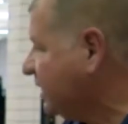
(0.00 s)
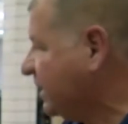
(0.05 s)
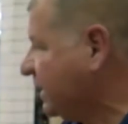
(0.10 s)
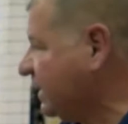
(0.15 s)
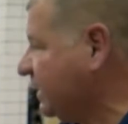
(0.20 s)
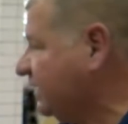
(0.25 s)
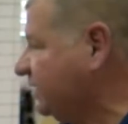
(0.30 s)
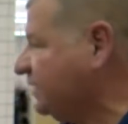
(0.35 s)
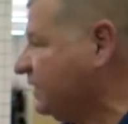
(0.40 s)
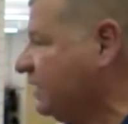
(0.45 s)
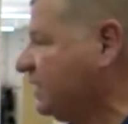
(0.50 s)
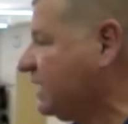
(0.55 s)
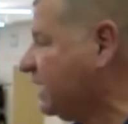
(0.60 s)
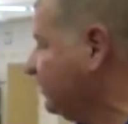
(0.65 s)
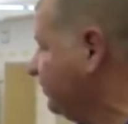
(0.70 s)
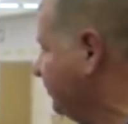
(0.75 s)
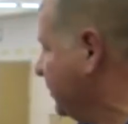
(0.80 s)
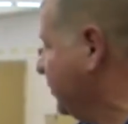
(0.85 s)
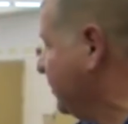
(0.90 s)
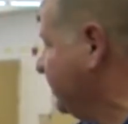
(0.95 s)
And
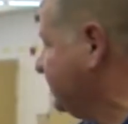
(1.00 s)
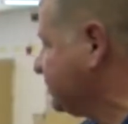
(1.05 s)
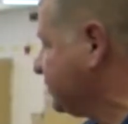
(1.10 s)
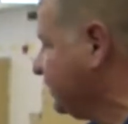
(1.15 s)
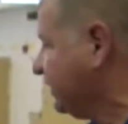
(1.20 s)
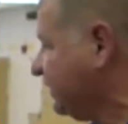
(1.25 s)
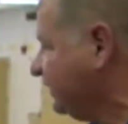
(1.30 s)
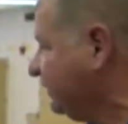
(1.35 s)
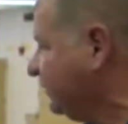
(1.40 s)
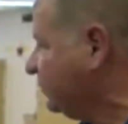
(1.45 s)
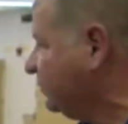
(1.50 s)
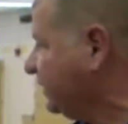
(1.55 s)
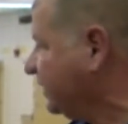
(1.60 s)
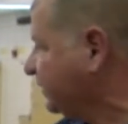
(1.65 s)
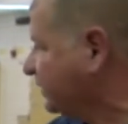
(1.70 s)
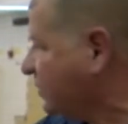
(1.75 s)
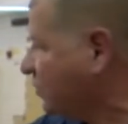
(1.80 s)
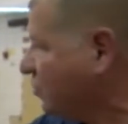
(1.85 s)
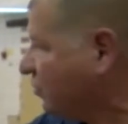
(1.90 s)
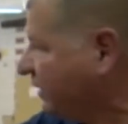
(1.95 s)
Bernie's going to give you,
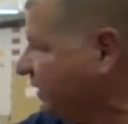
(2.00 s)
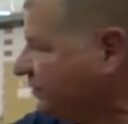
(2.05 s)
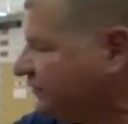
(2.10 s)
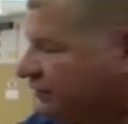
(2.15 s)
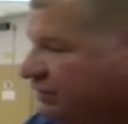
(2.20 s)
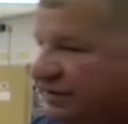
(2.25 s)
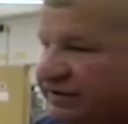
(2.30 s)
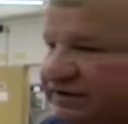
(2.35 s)
and Corey, they're going